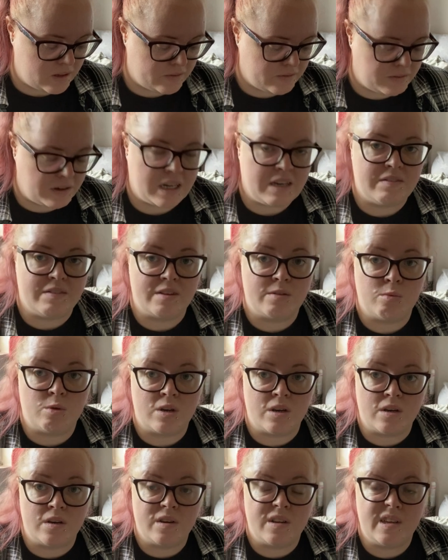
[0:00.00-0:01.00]
flavoured
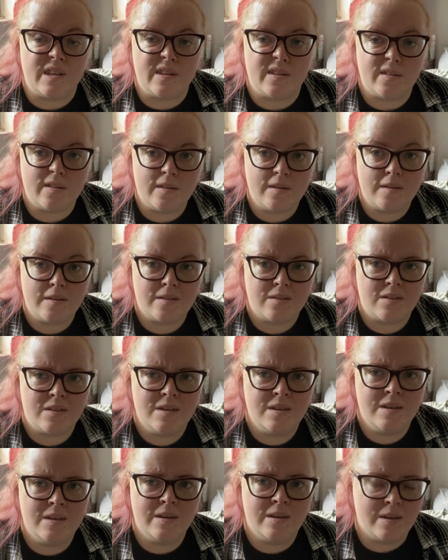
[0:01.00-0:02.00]
one isn't.
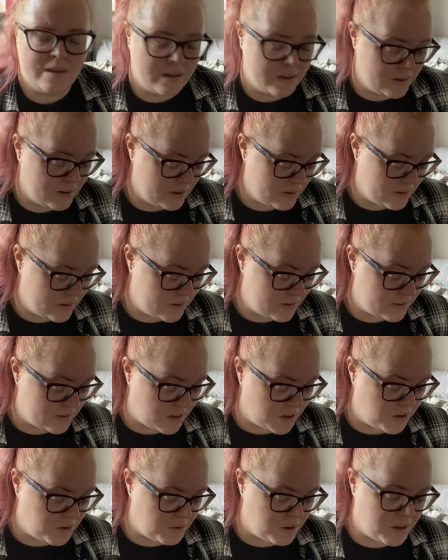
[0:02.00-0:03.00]
So
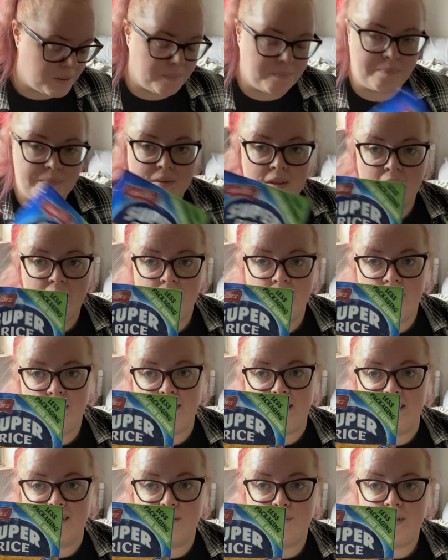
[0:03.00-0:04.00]

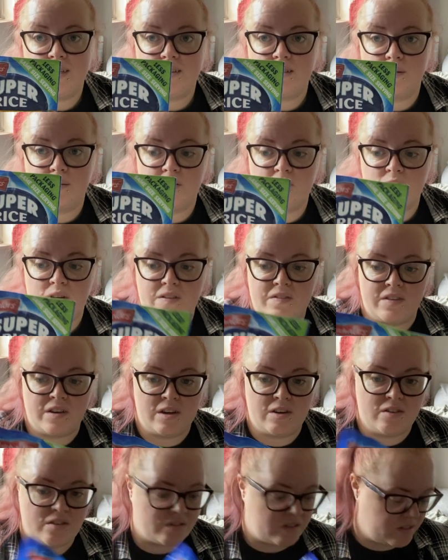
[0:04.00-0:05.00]
yeah, I just picked up three of
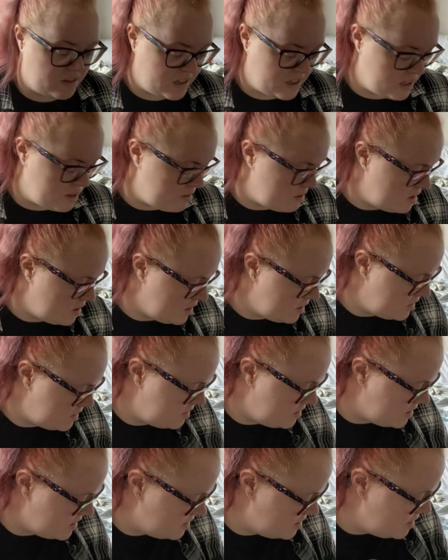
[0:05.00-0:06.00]
those. I think they're like
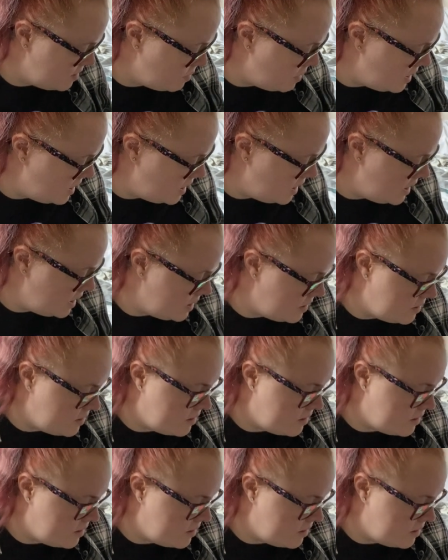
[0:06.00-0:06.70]
60p.